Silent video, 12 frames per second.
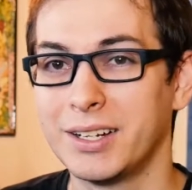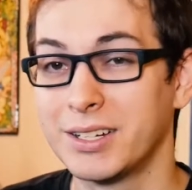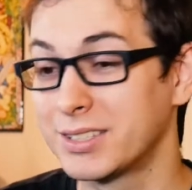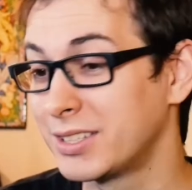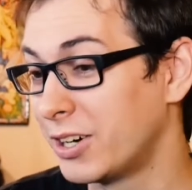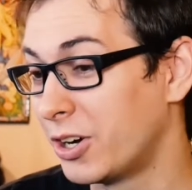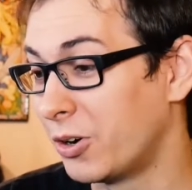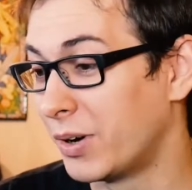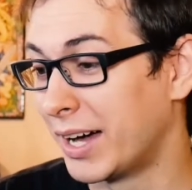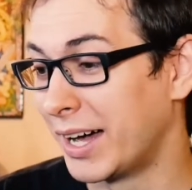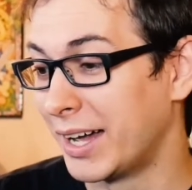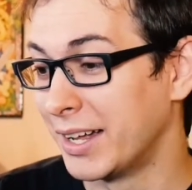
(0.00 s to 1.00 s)
So
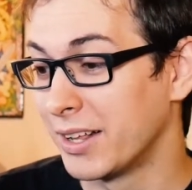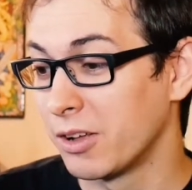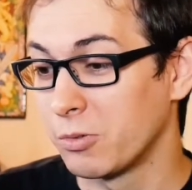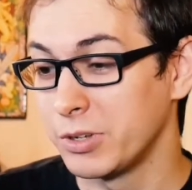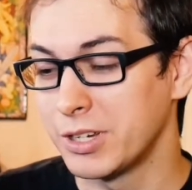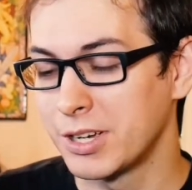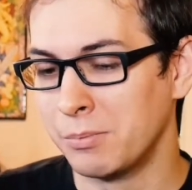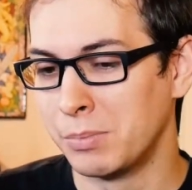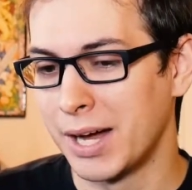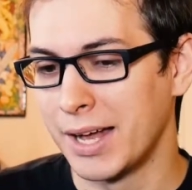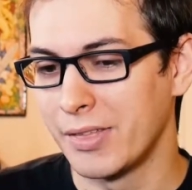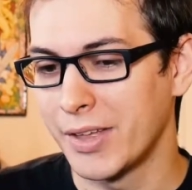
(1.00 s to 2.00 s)
uh, when you
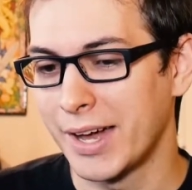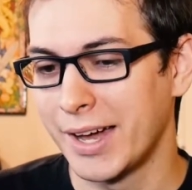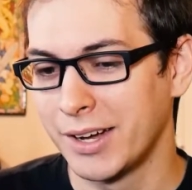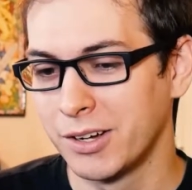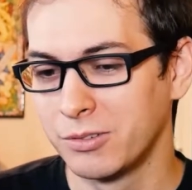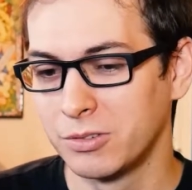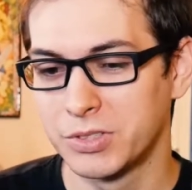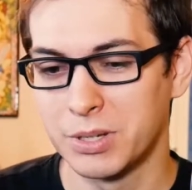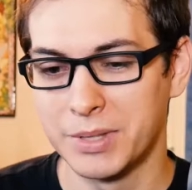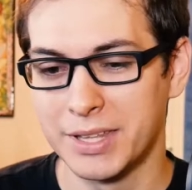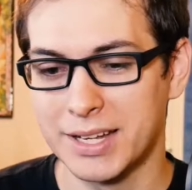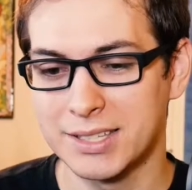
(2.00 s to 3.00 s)
combine that with
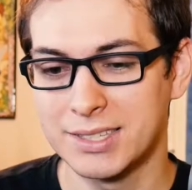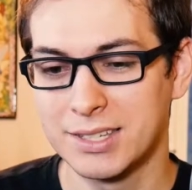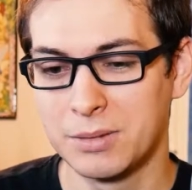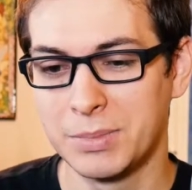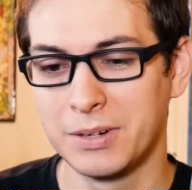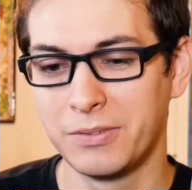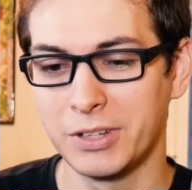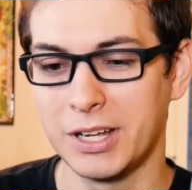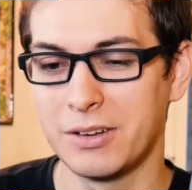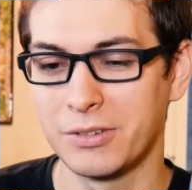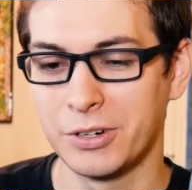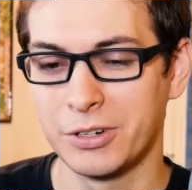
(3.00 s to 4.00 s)
something that's cinnamon
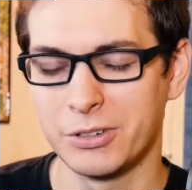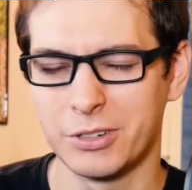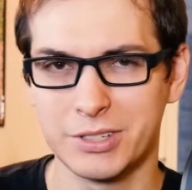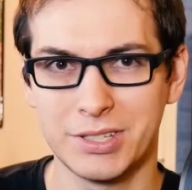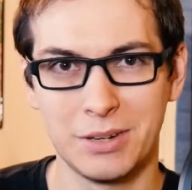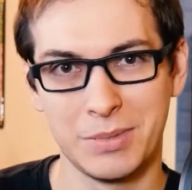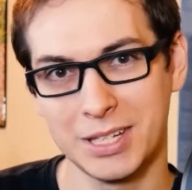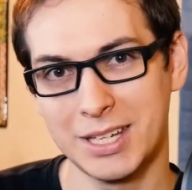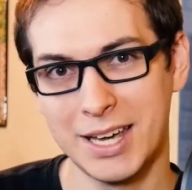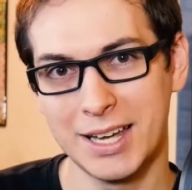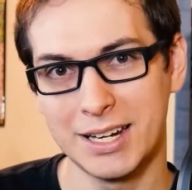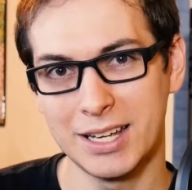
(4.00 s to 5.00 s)
flavored or cinnamon
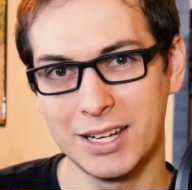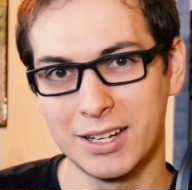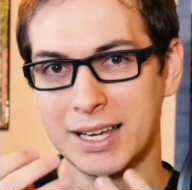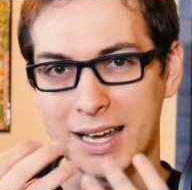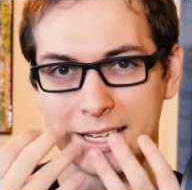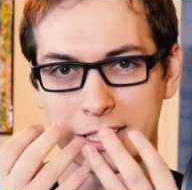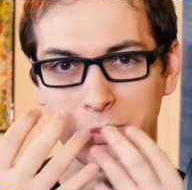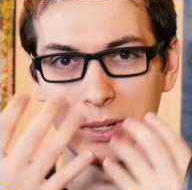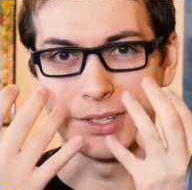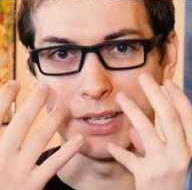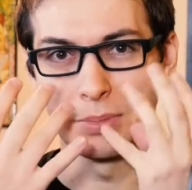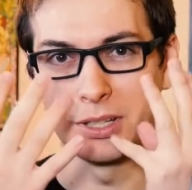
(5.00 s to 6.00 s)
candy, kind of
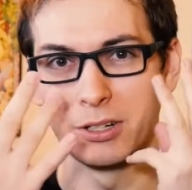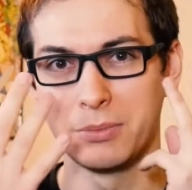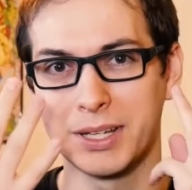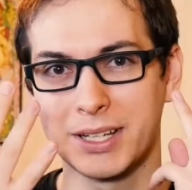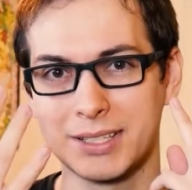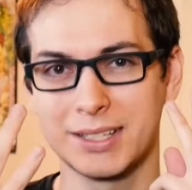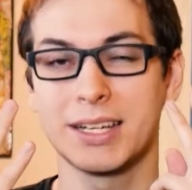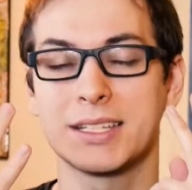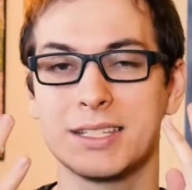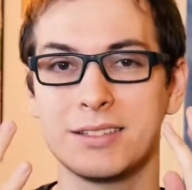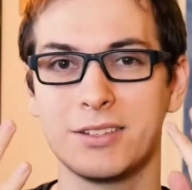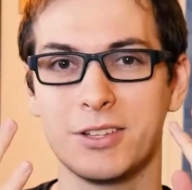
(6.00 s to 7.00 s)
swells up a little bit because it
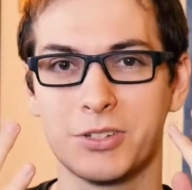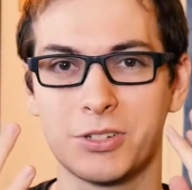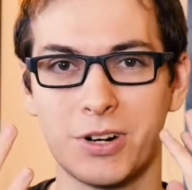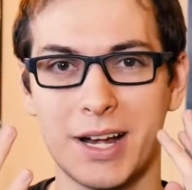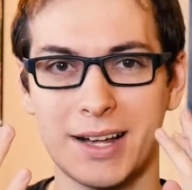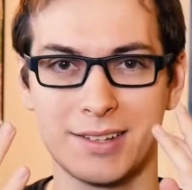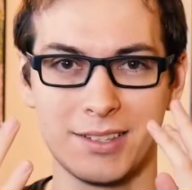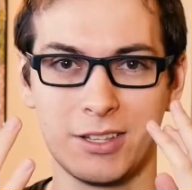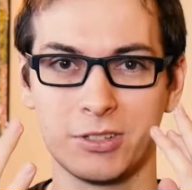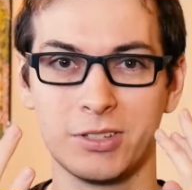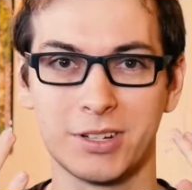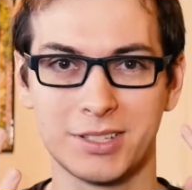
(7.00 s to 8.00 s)
gets into those cracks and
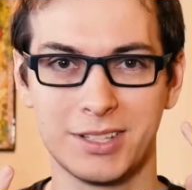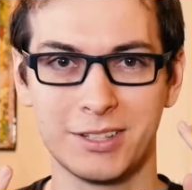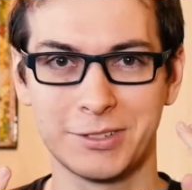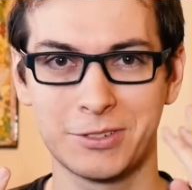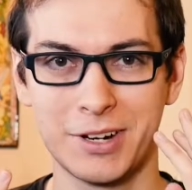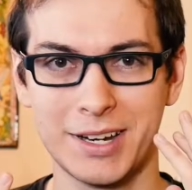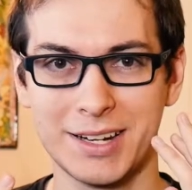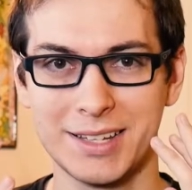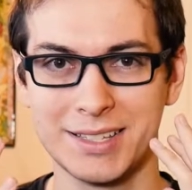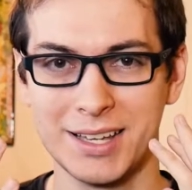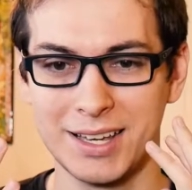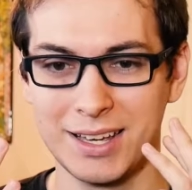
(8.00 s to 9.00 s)
those nooks and those crannies,